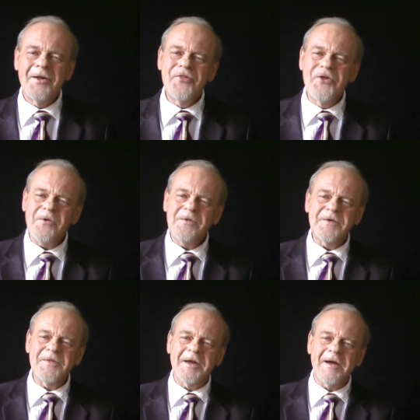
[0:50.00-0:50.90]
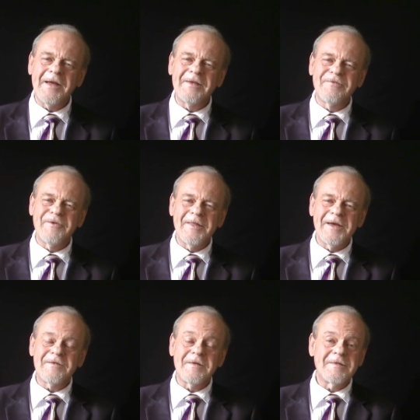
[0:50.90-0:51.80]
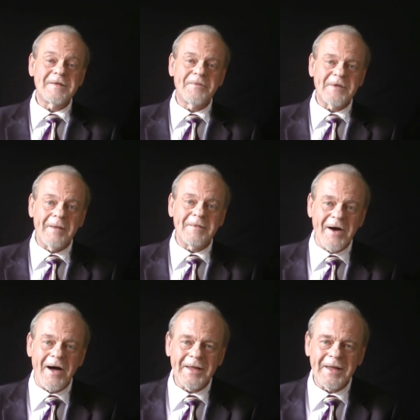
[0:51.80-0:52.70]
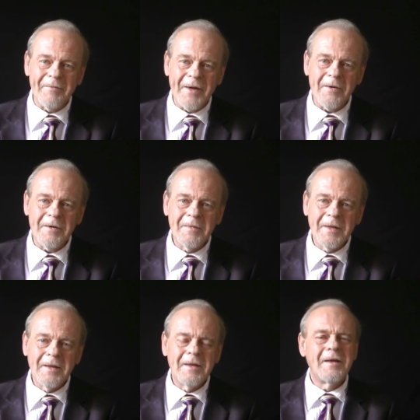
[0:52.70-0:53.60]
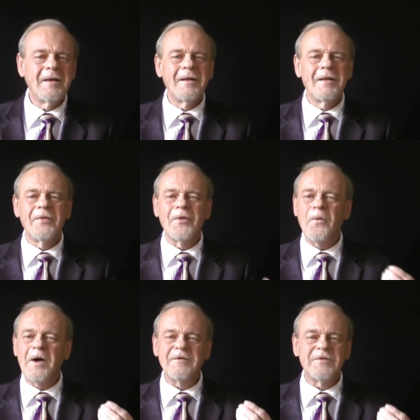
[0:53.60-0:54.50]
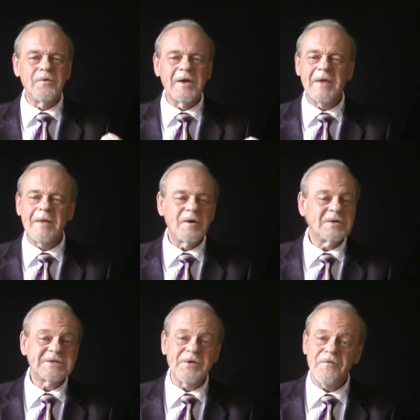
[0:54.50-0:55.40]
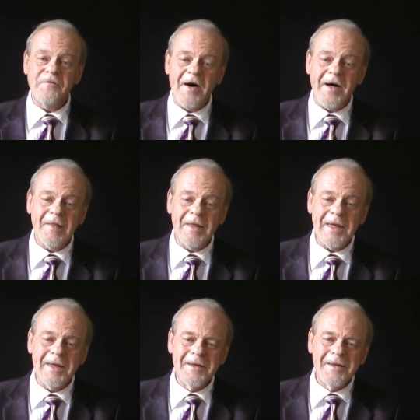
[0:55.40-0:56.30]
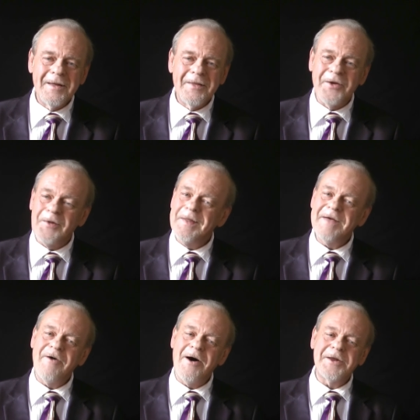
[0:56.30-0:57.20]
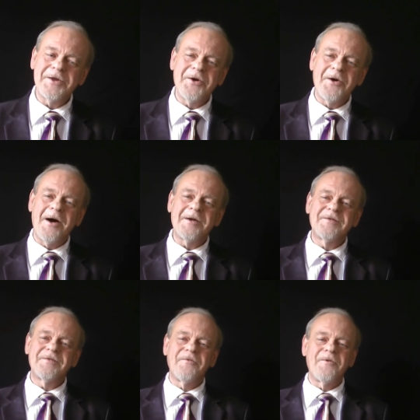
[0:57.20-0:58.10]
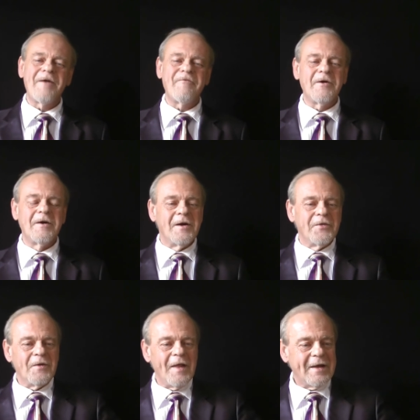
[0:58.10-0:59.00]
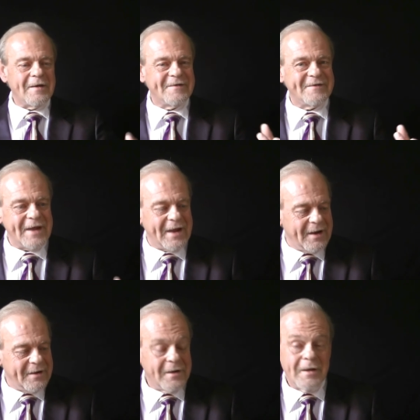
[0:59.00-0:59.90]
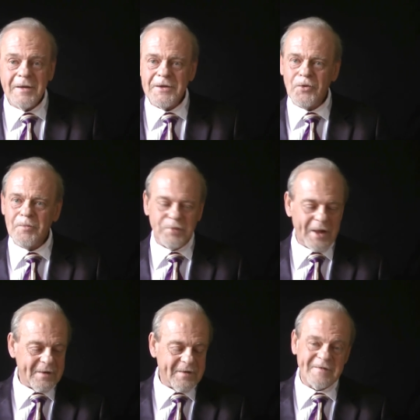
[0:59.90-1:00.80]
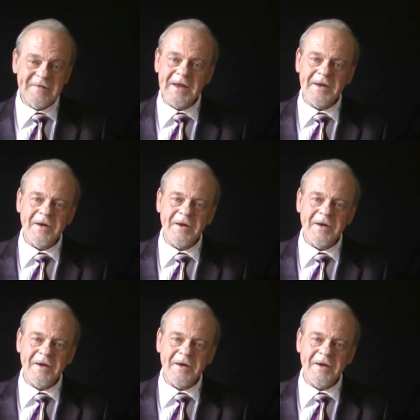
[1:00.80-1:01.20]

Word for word: Those are the kinds of relationships I'm talking about. The ones you remember so fondly, they'll live on in your hearts forever. They're like a seed you plant a seed